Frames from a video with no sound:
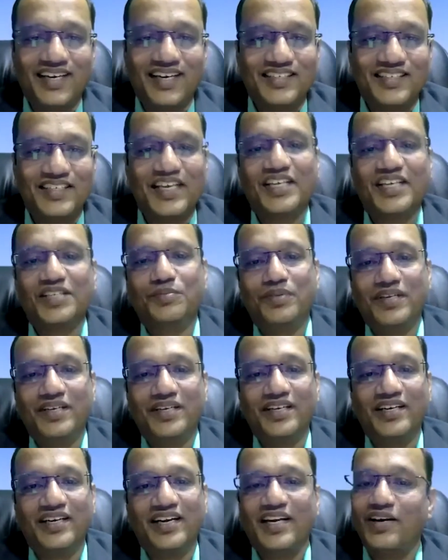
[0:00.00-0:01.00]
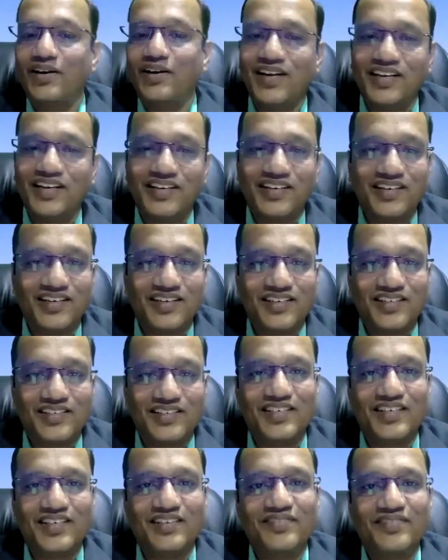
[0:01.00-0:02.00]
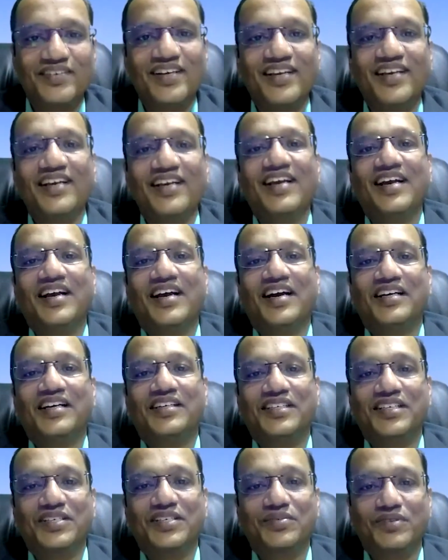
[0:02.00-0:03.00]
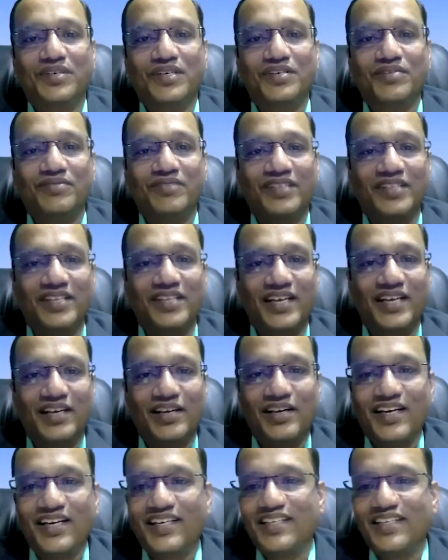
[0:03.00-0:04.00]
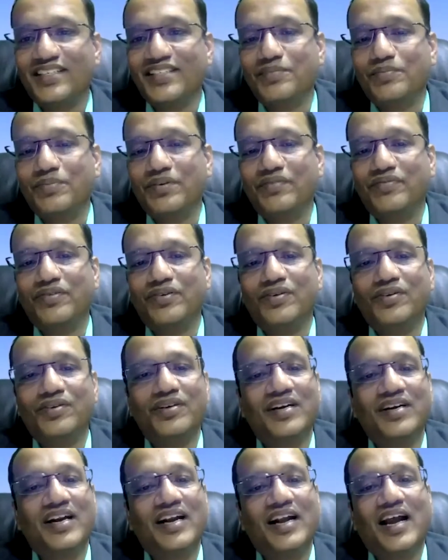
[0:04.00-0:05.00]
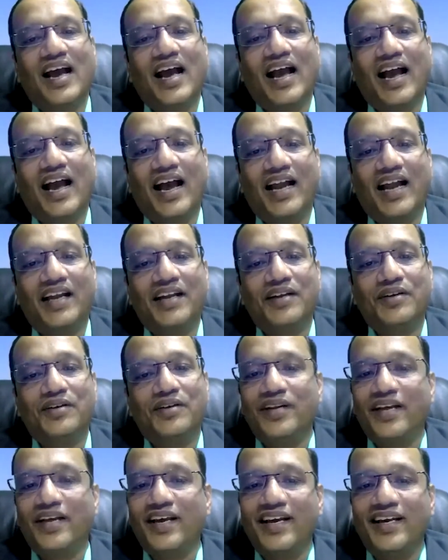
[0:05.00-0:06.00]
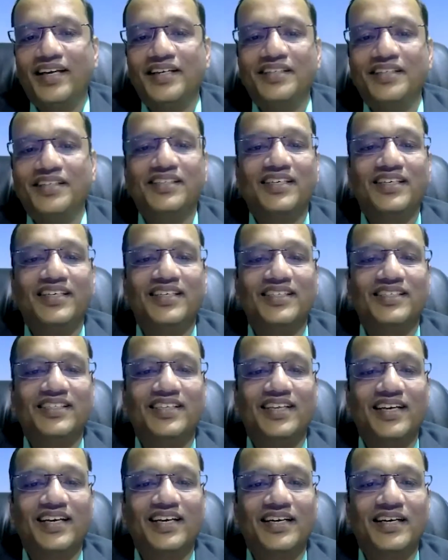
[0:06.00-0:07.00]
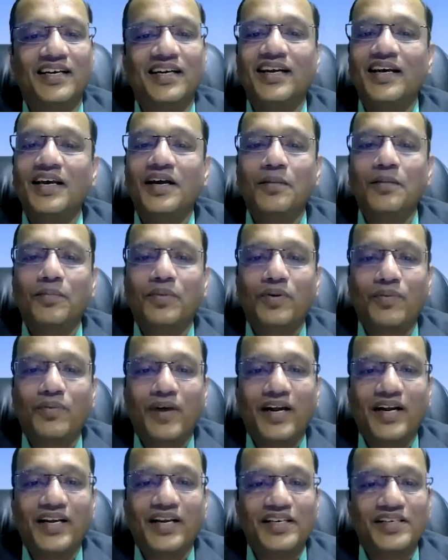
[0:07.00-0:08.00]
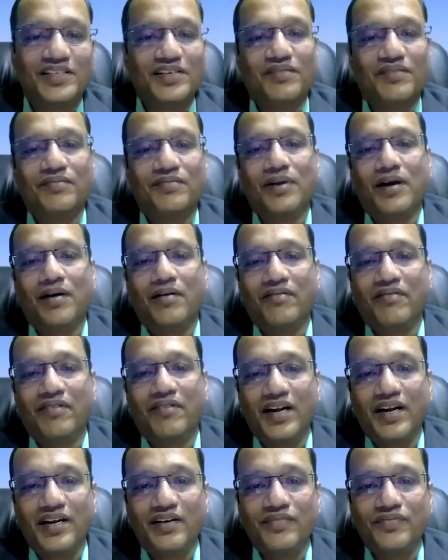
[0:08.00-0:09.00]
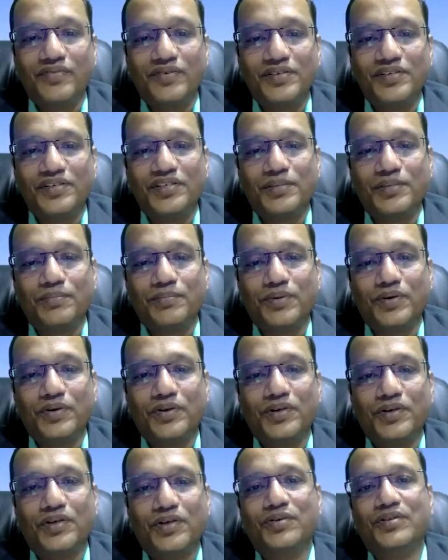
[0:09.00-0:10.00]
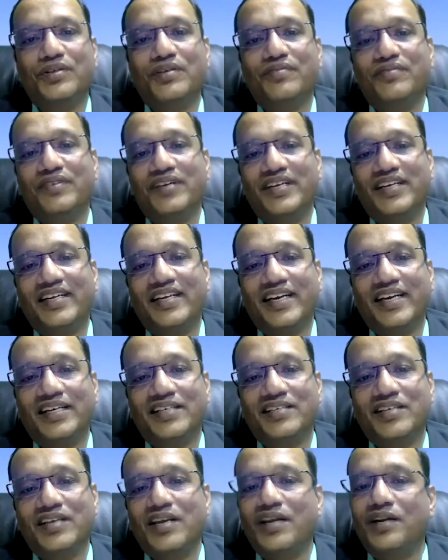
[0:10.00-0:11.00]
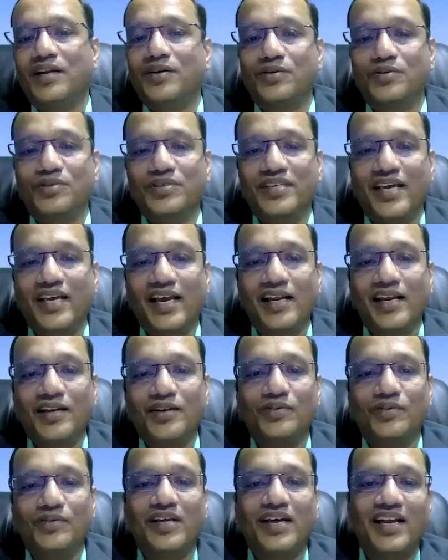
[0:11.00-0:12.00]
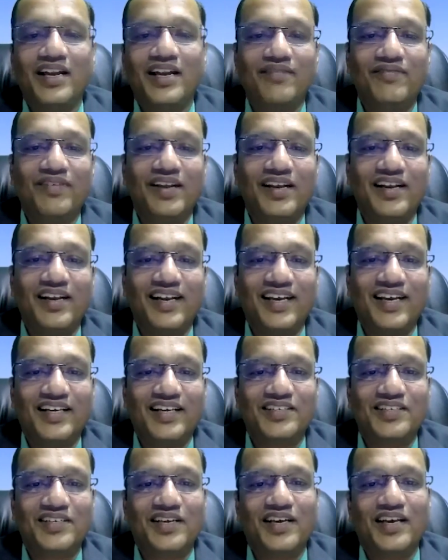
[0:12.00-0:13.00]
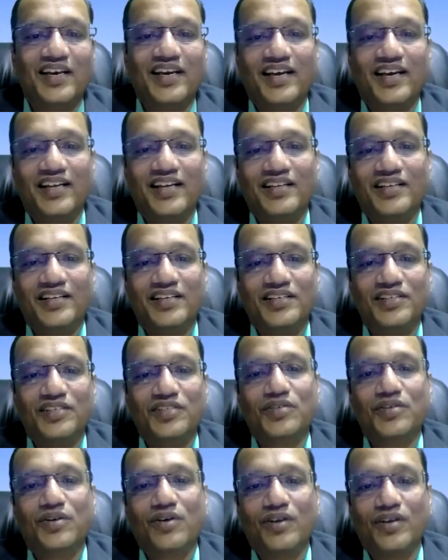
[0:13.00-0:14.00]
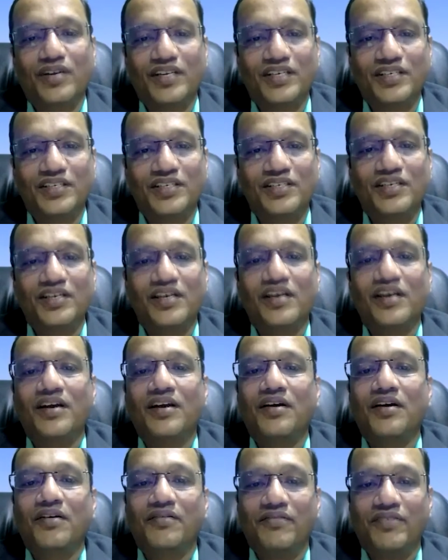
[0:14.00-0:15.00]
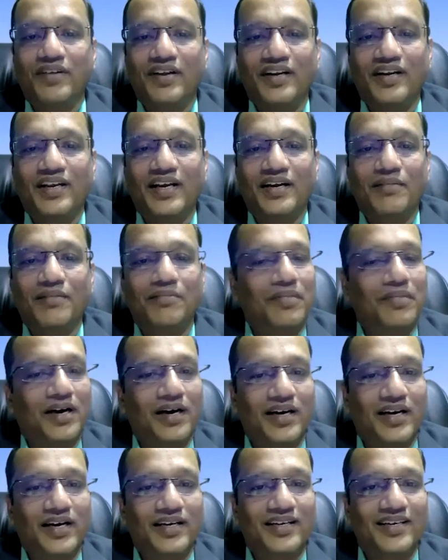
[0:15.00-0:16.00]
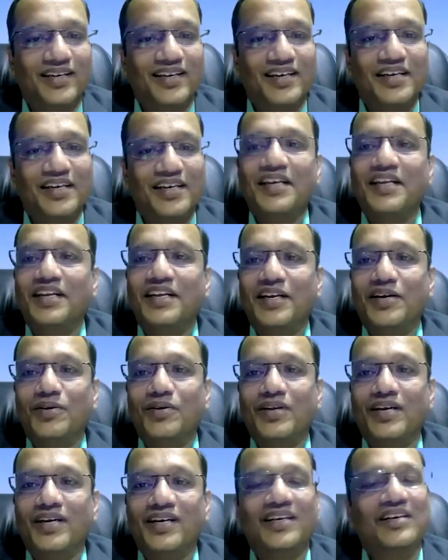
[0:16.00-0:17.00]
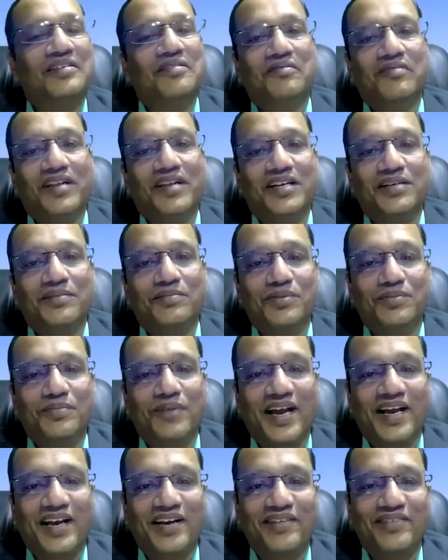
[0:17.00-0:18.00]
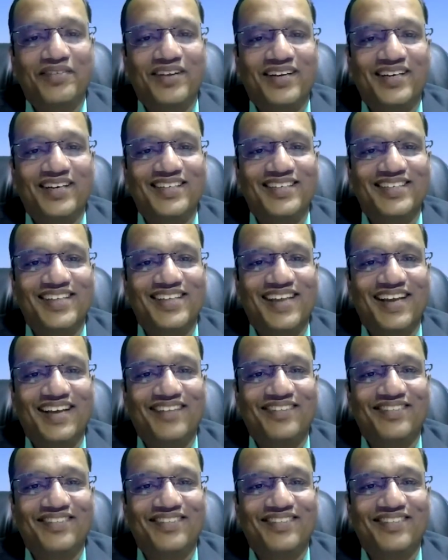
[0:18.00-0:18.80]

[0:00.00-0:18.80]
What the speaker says: She has been a regulator herself. She has worked with the regulators before, and today she is there providing some wonderful support to the fintechs to scale to their level next in the Scottish fintech market. Nicola, welcome to Banking Frontiers Live.